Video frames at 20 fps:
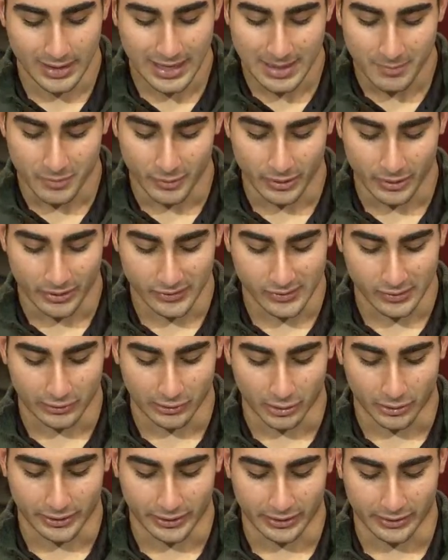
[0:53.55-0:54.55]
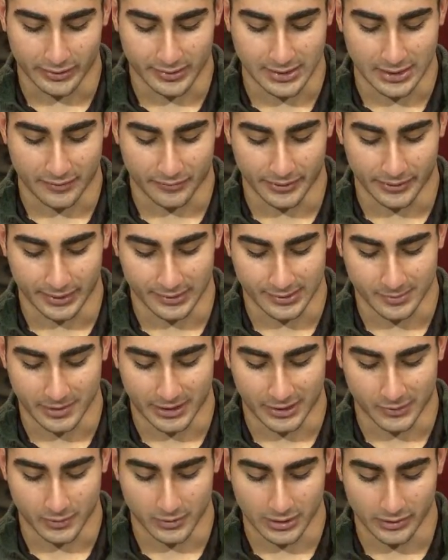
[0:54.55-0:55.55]
but we also glory in our sufferings,
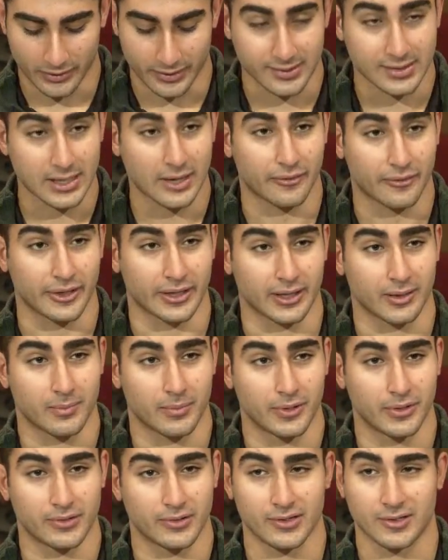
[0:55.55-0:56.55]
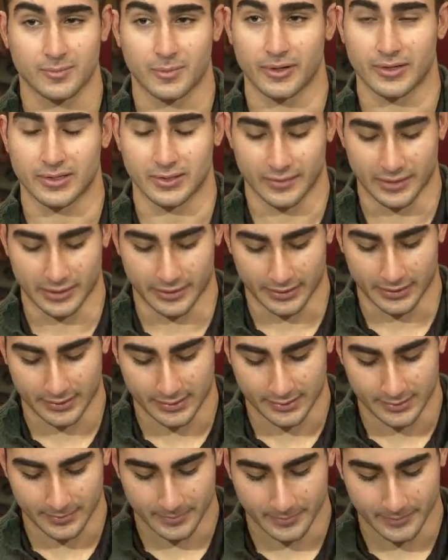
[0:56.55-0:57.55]
because we know that suffering produces
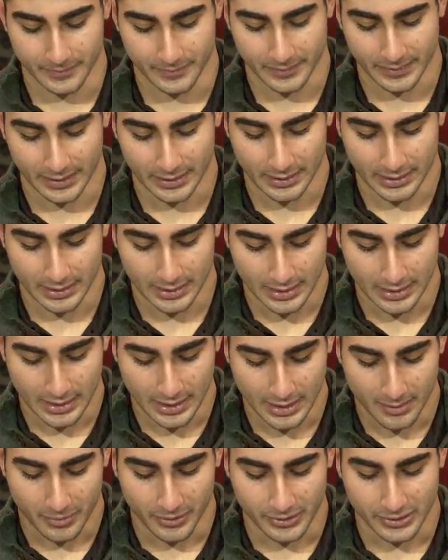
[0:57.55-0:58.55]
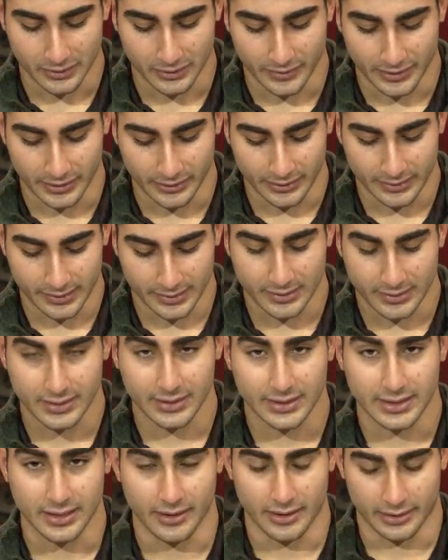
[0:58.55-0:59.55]
perseverance. Perseverance,
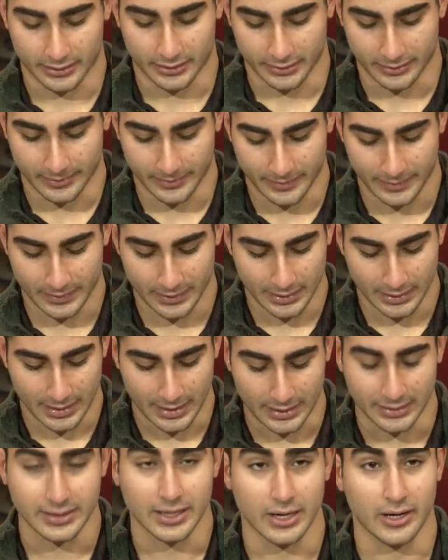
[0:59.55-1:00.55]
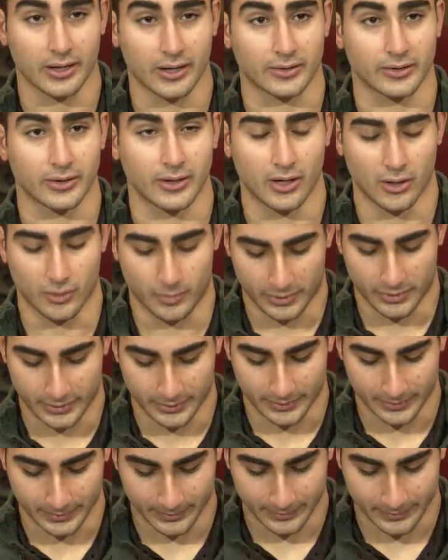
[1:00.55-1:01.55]
character, and character, hope.
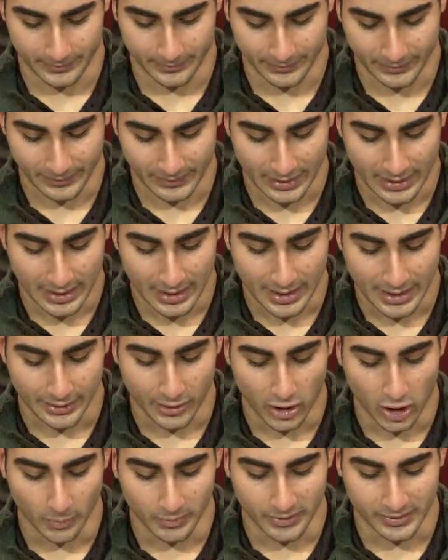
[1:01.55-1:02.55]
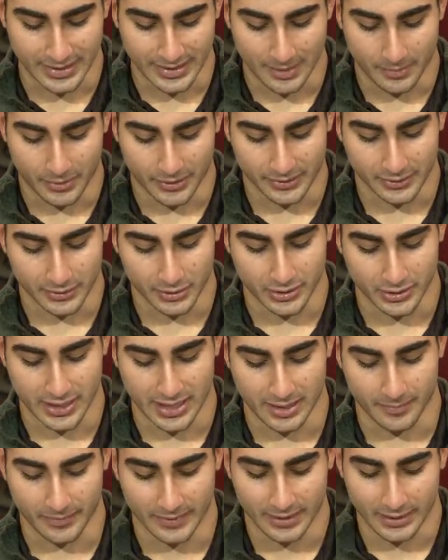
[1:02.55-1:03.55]
And hope does not put us to
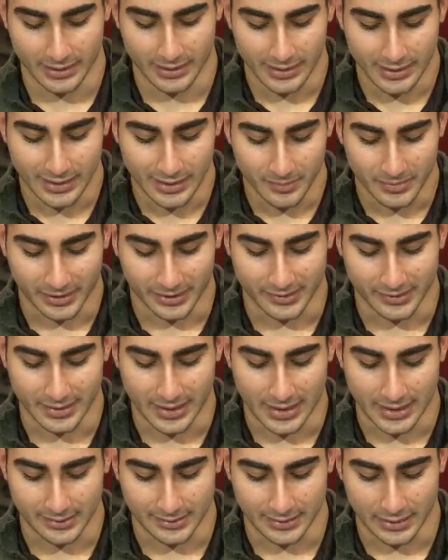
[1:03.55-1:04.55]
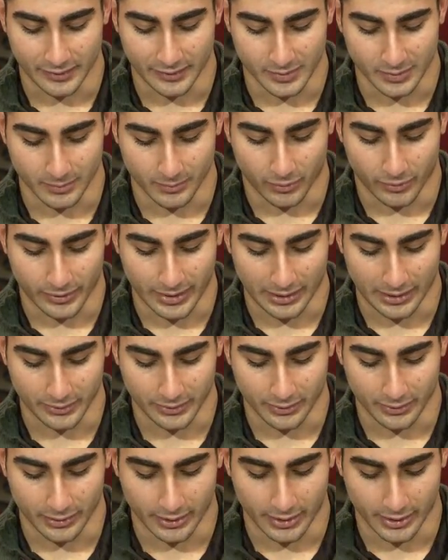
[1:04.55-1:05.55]
shame, because God's love has been poured out
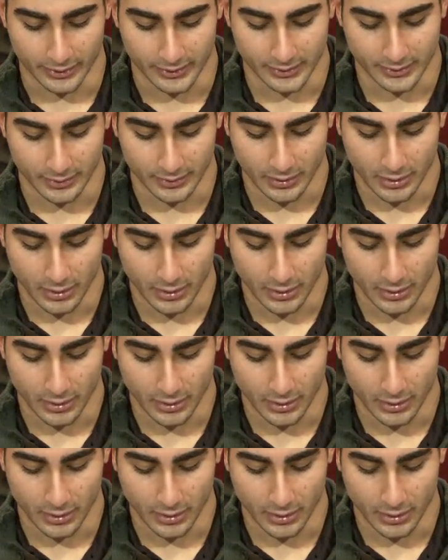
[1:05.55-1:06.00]
into our hearts